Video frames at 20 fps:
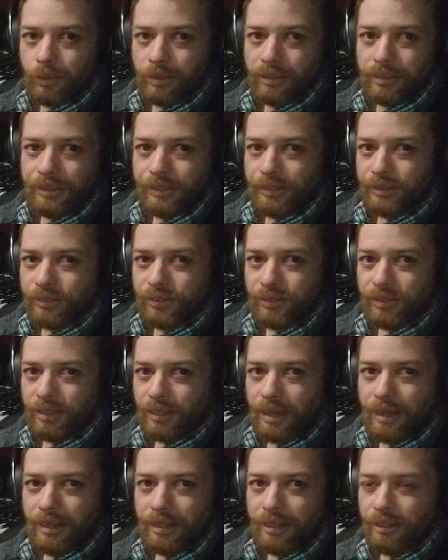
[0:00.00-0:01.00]
lids,
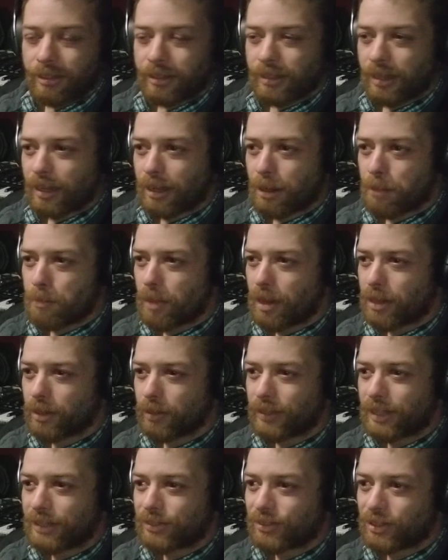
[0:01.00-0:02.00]
any kind of
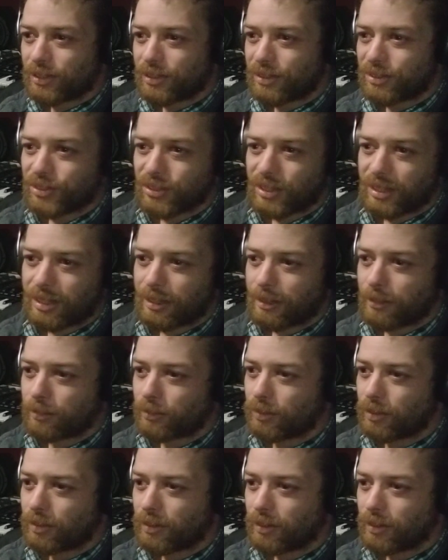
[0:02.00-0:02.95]
metal that's in the city.